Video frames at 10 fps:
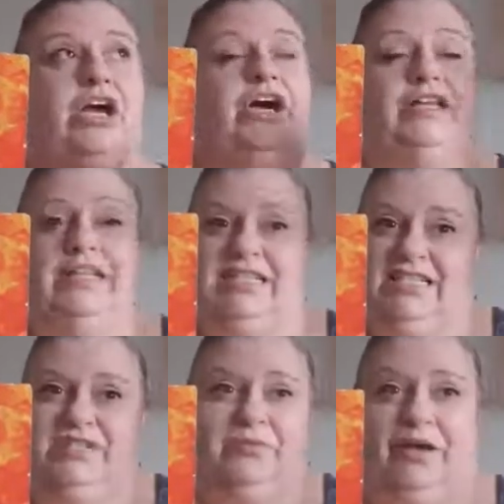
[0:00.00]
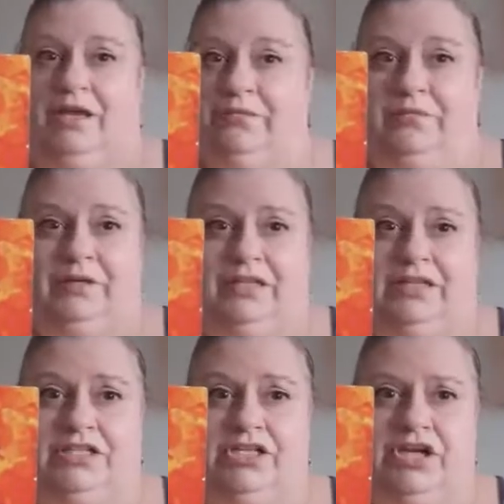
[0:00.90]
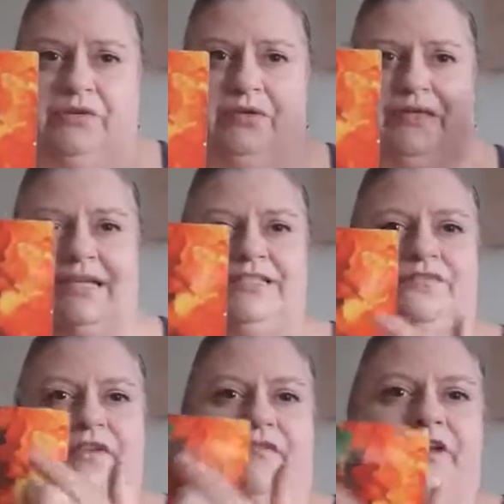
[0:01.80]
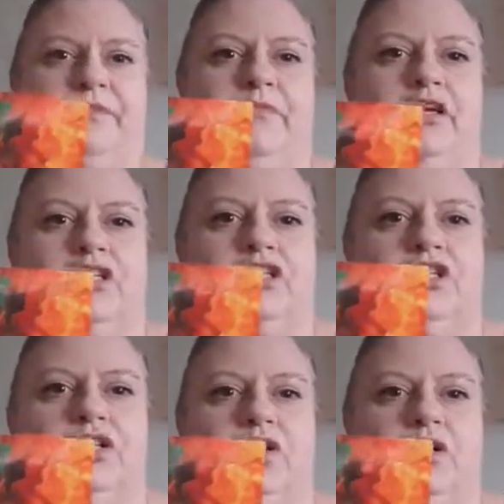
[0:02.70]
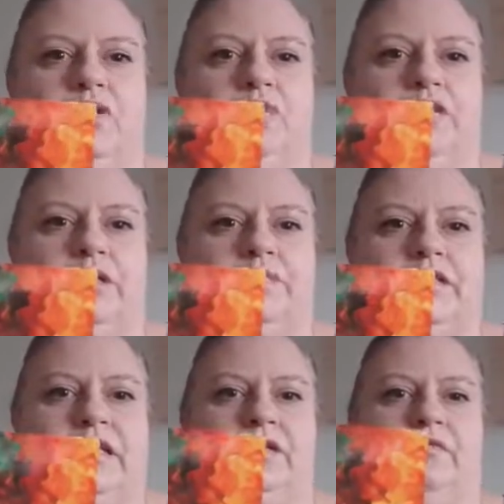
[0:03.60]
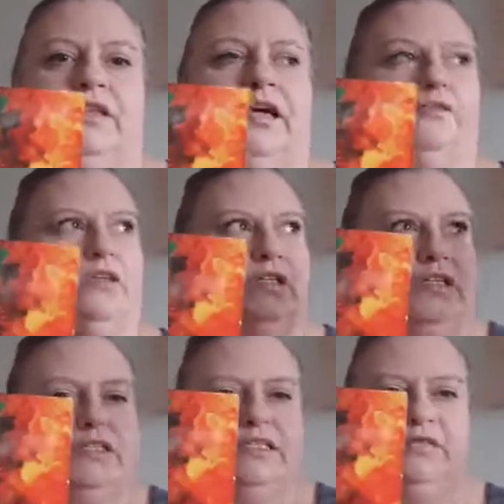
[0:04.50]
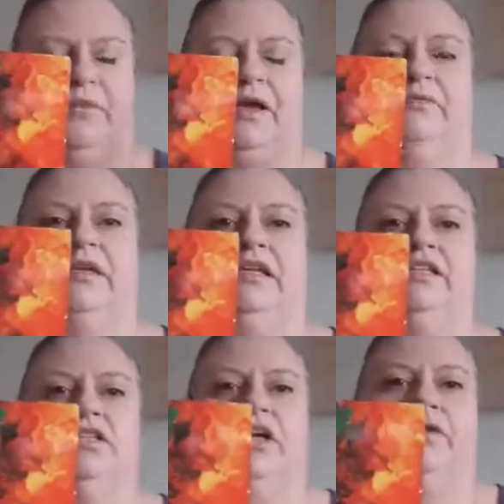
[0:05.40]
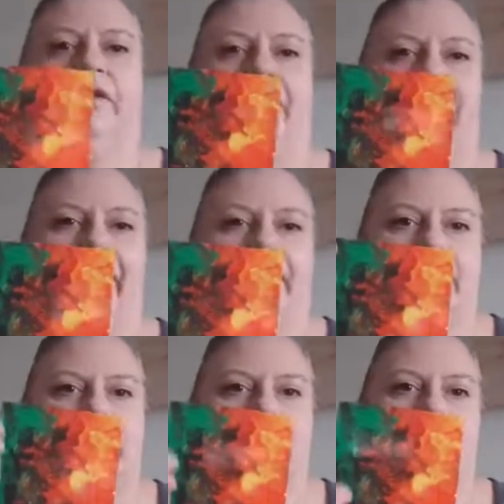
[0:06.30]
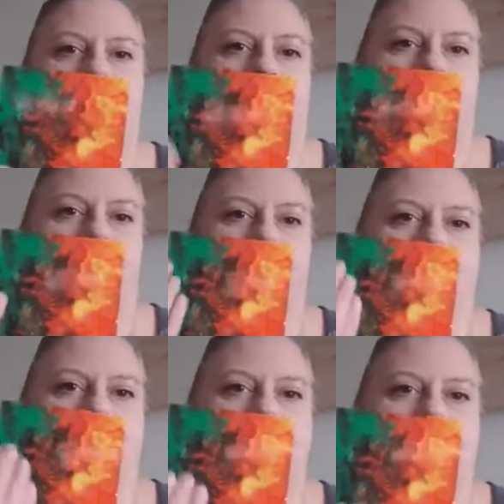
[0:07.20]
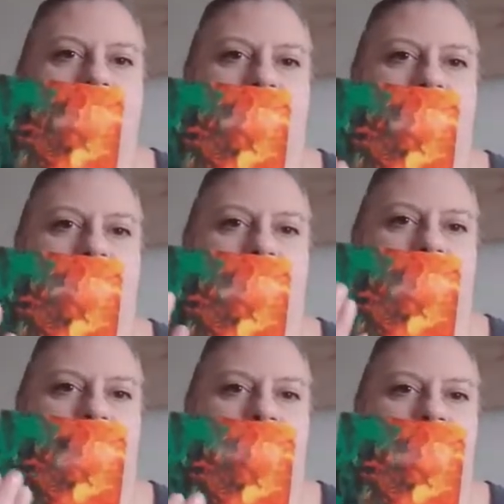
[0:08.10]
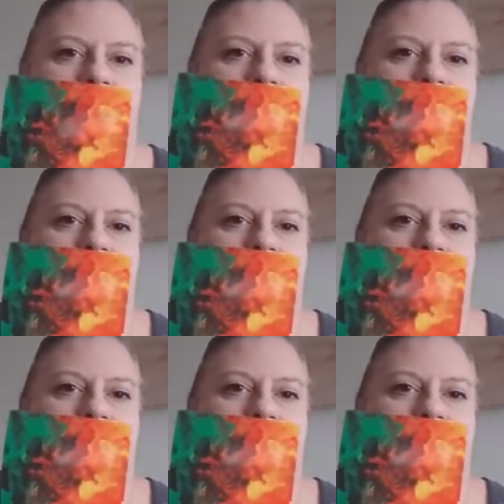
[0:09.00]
this is the way we need to go. And that's very much what I'm seeing with that one. This is the way we need to go. Again, it's going into the section of healing.